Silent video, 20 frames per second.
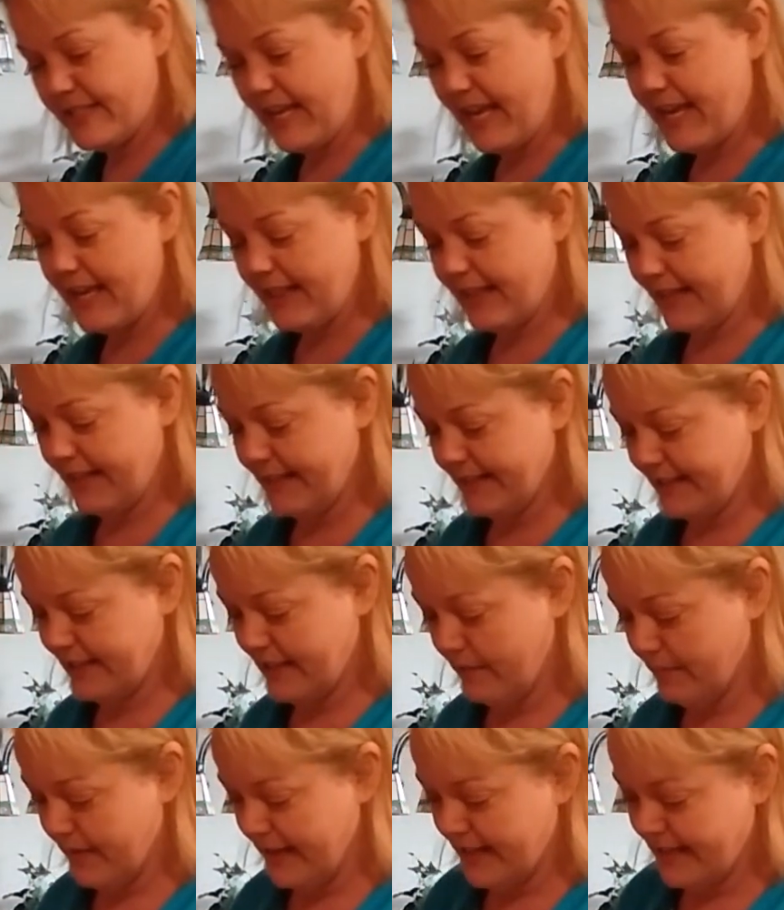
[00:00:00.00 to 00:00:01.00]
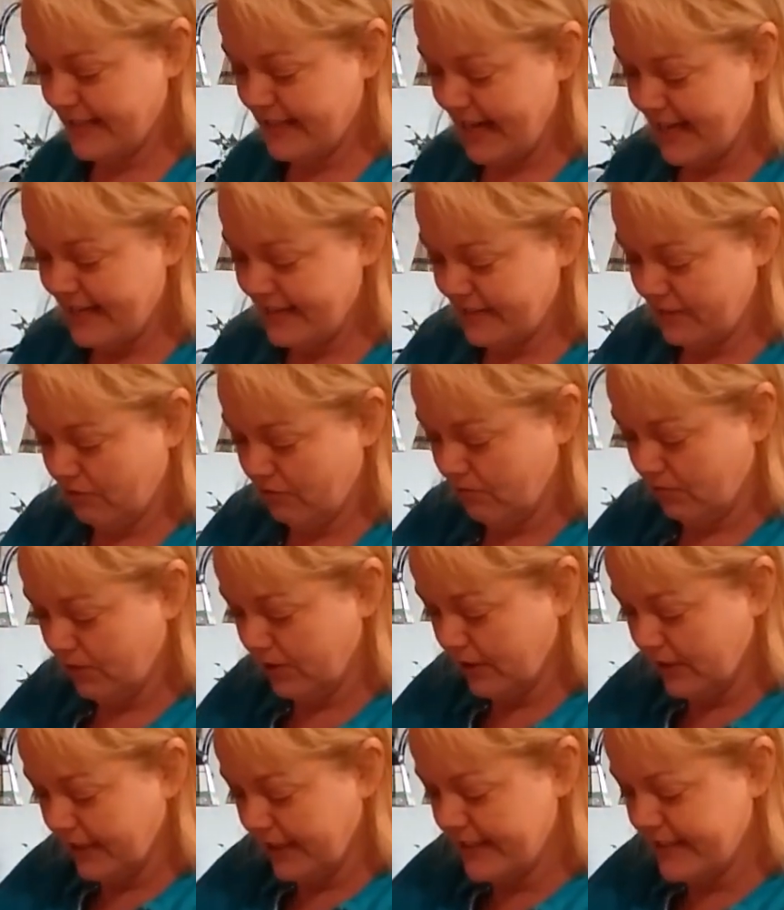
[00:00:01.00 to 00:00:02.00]
to take this and I'm going to dice it
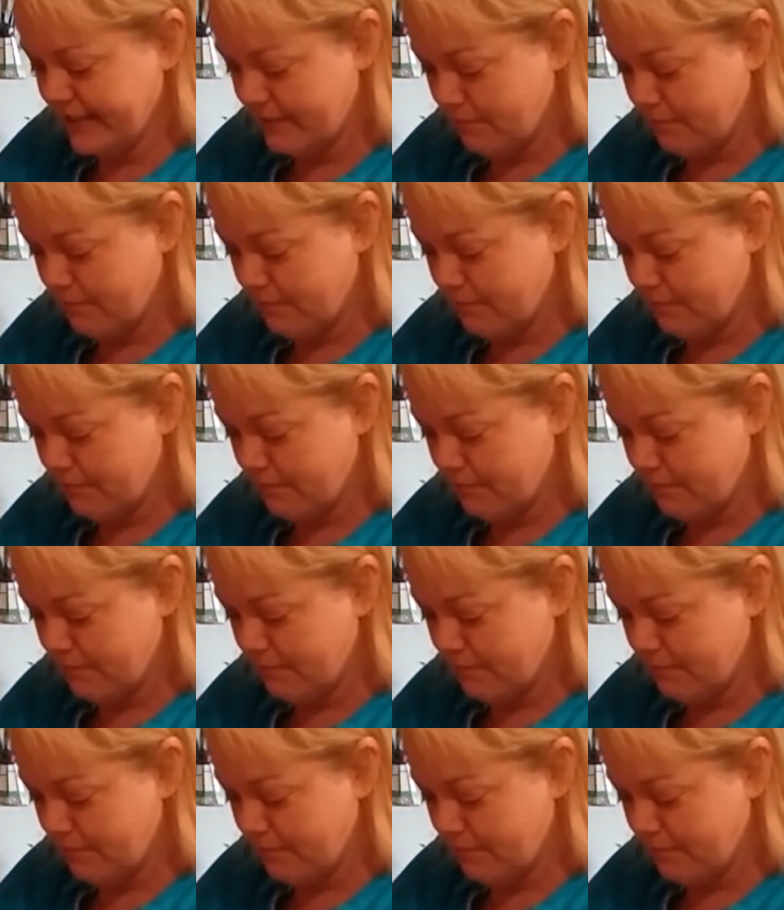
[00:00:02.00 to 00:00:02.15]
really